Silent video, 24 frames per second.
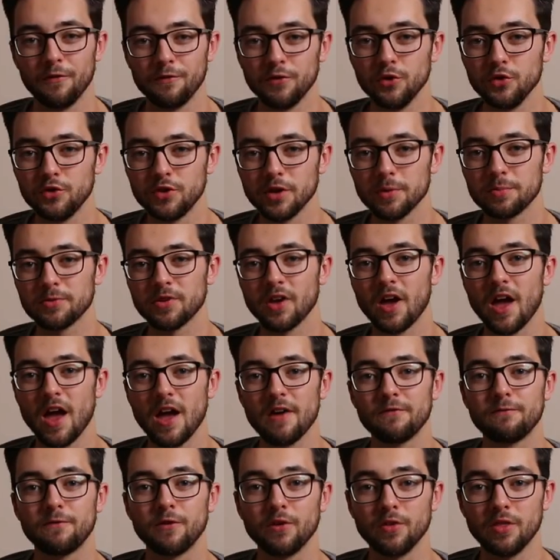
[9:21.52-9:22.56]
A few tips I
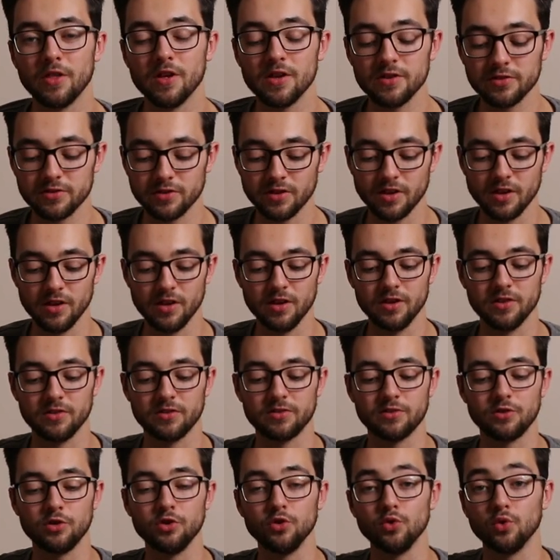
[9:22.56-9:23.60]
have for this
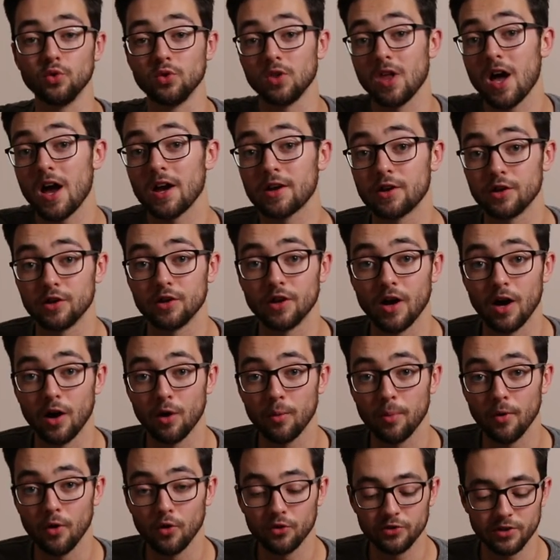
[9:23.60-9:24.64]
is to lock your
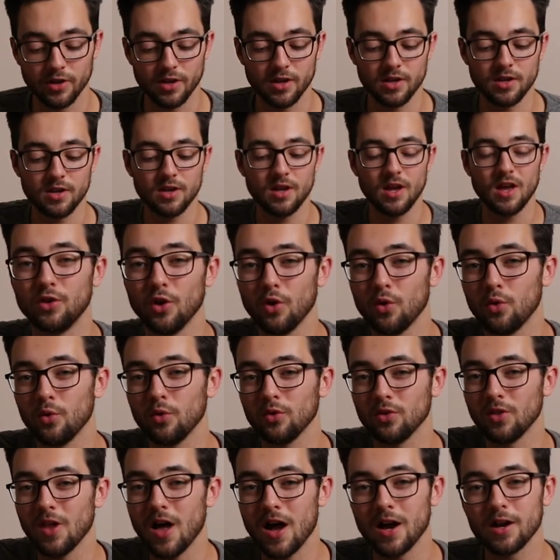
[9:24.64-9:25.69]
elbows in.
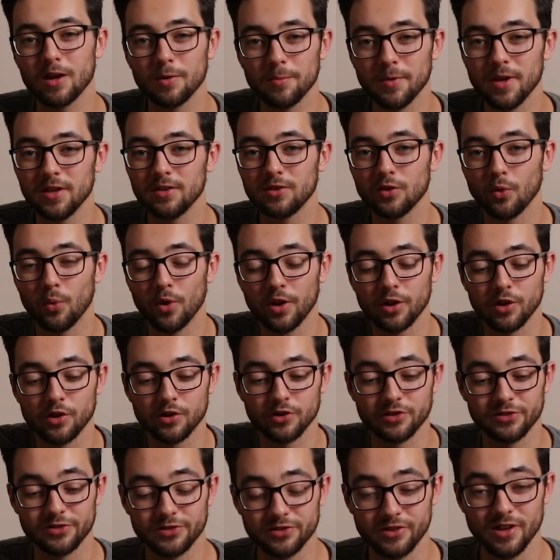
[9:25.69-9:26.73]
Don't lock them in to where you're
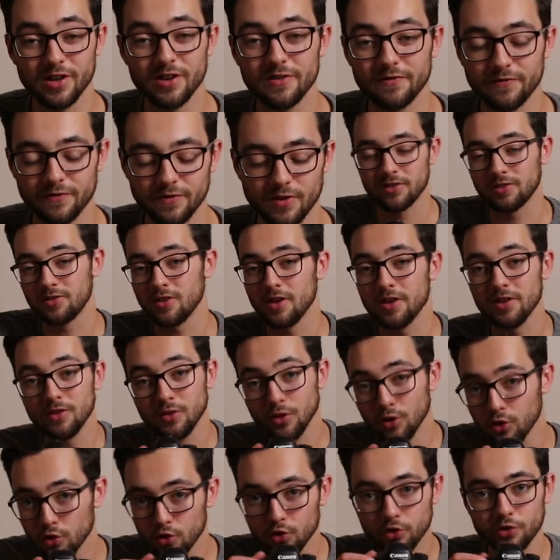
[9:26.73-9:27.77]
stiff. Stay
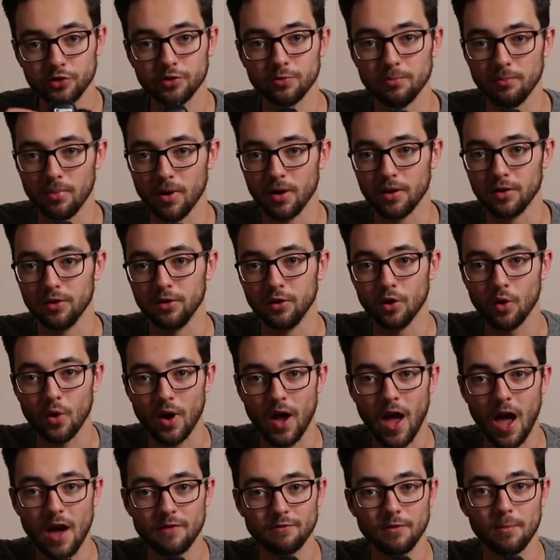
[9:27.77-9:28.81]
loose, but don't
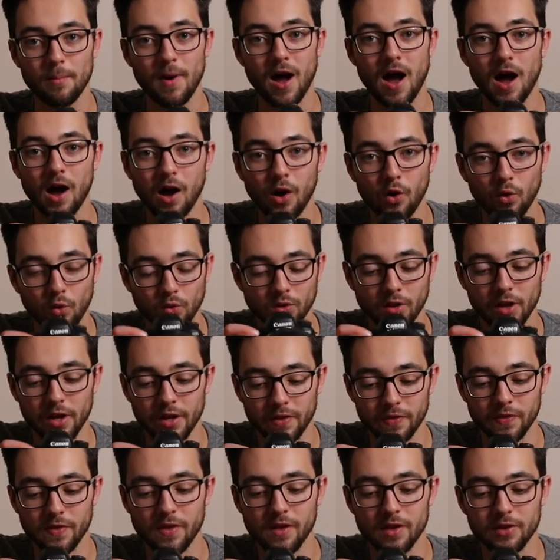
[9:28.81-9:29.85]
have them out
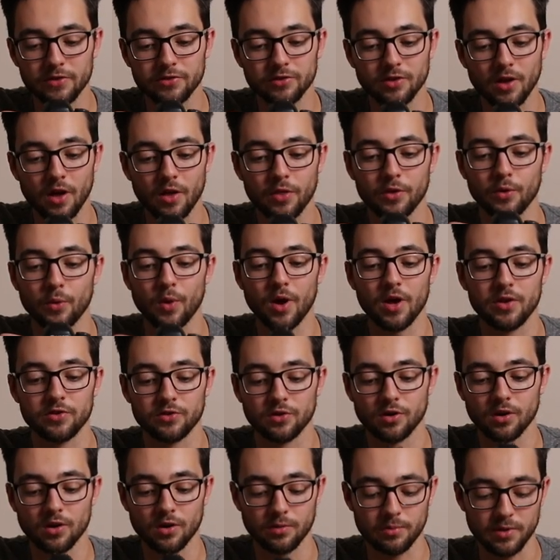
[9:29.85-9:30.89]
like this. Otherwise,
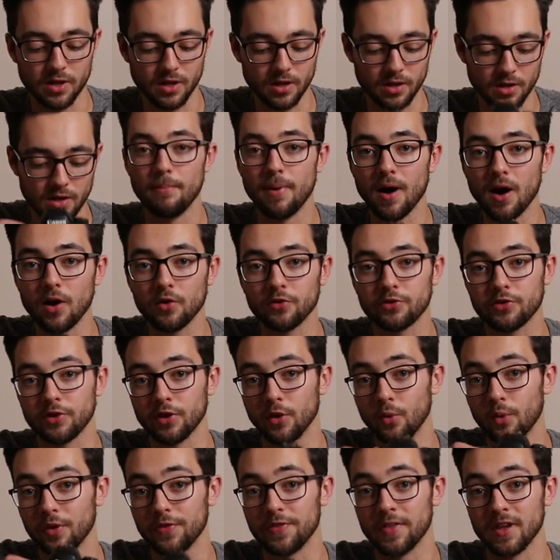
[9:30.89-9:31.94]
you're gonna be
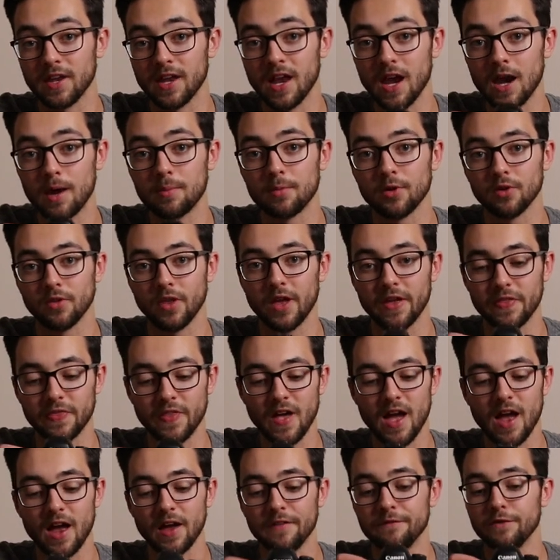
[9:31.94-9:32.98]
bouncing with the camera like
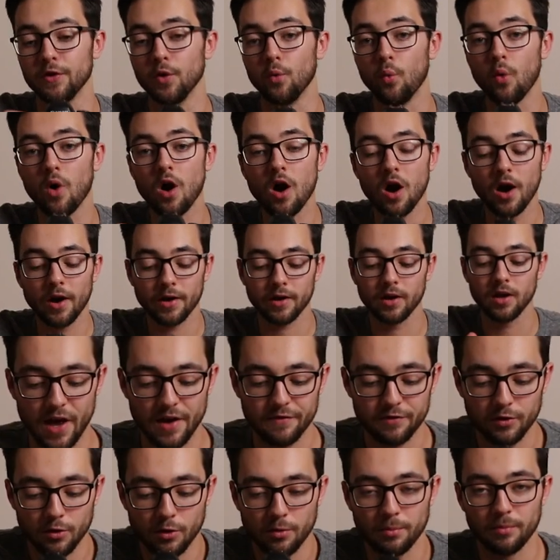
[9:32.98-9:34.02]
that if you walk.
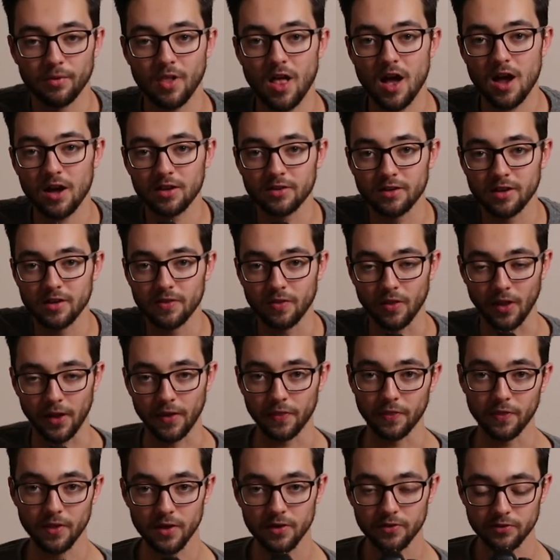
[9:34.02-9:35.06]
Having them locked in
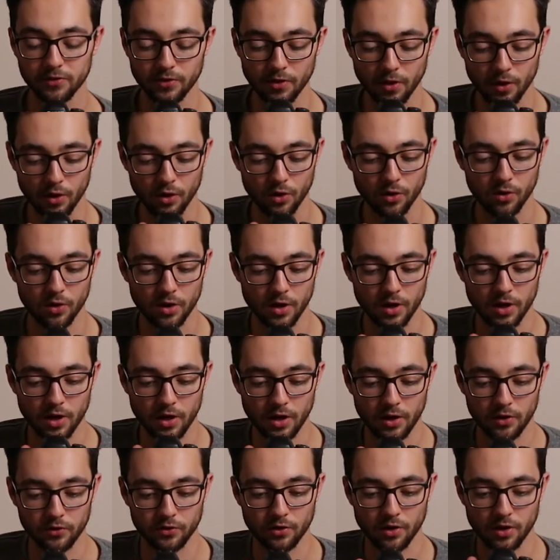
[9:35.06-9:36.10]
like this, though,
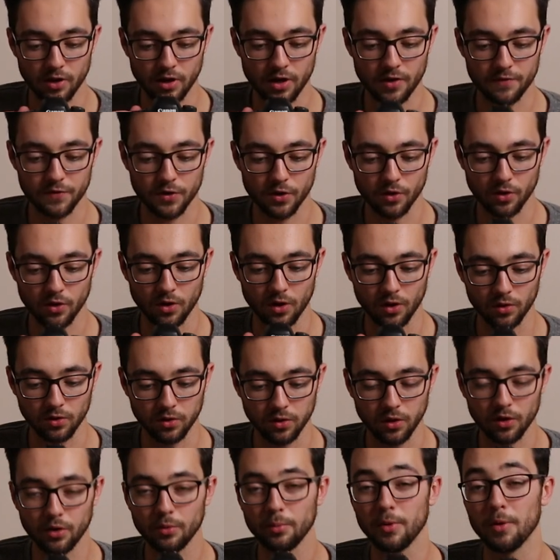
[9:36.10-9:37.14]
is gonna give you a
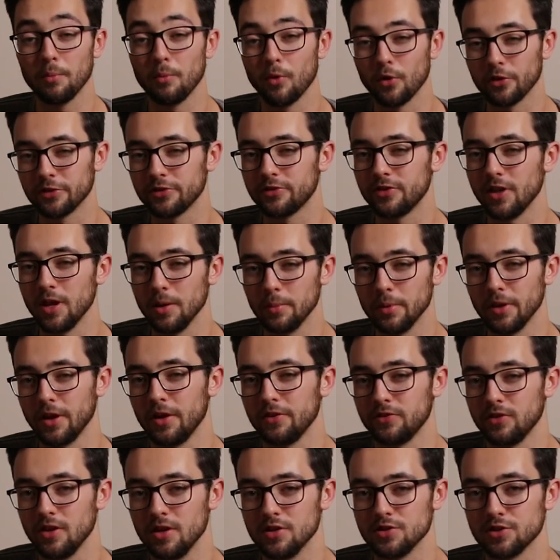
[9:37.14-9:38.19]
little bit more
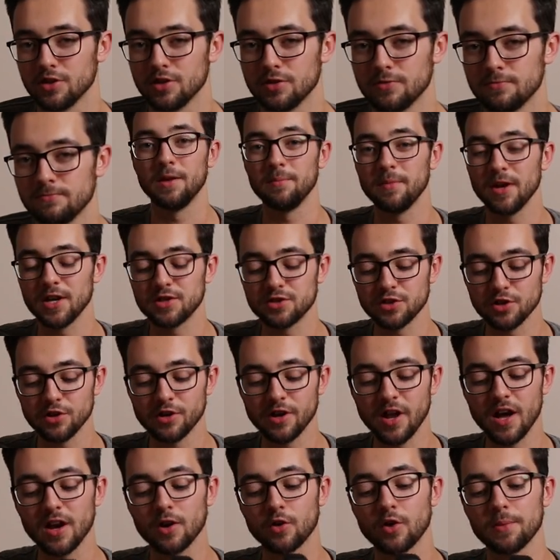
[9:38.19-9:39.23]
stabilization. And make sure you're
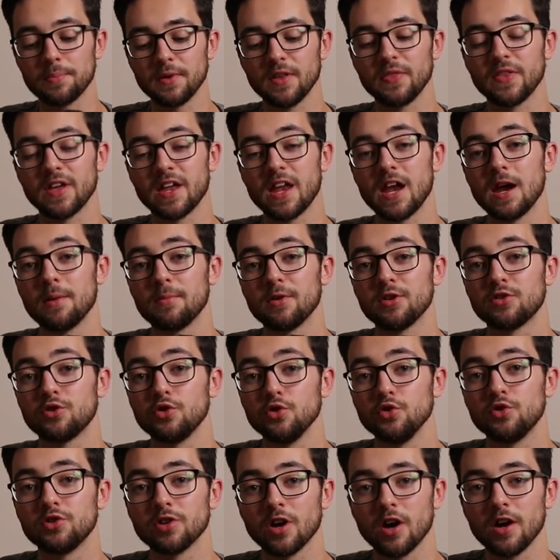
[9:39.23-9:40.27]
not gripping the camera
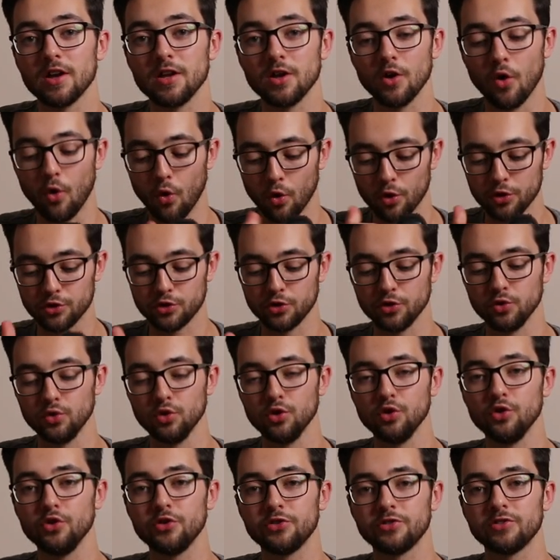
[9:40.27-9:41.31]
too tight or too
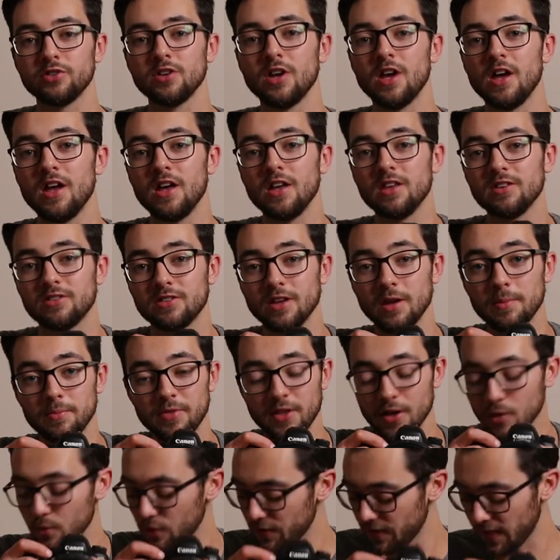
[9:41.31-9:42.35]
loose. Same
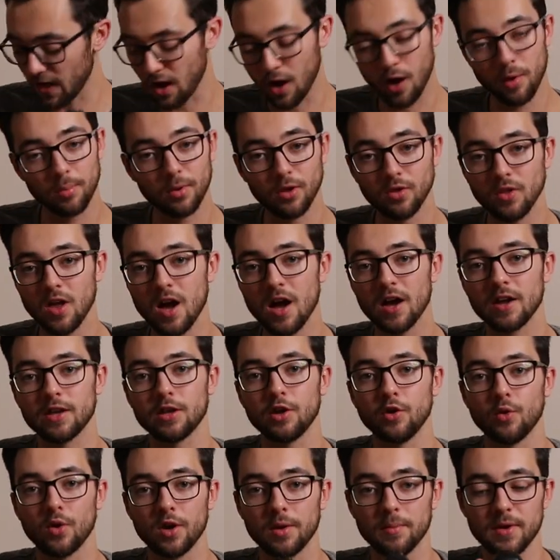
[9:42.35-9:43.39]
thing with the elbow
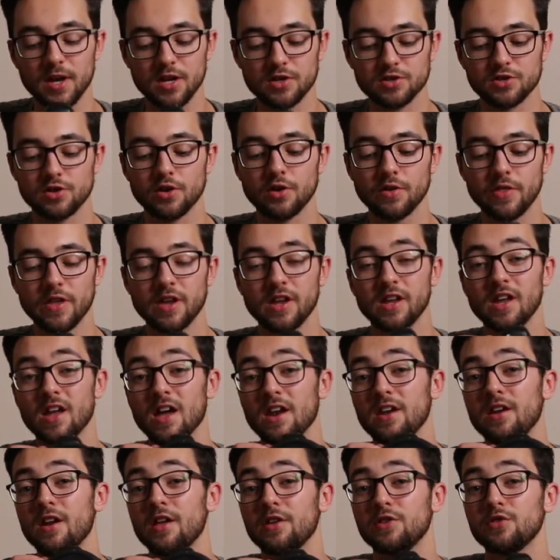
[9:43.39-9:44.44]
lock. You want to make sure that you
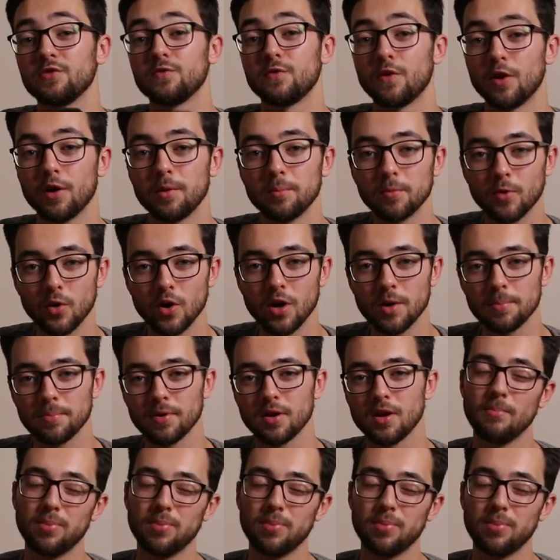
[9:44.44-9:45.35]
got a nice firm grip,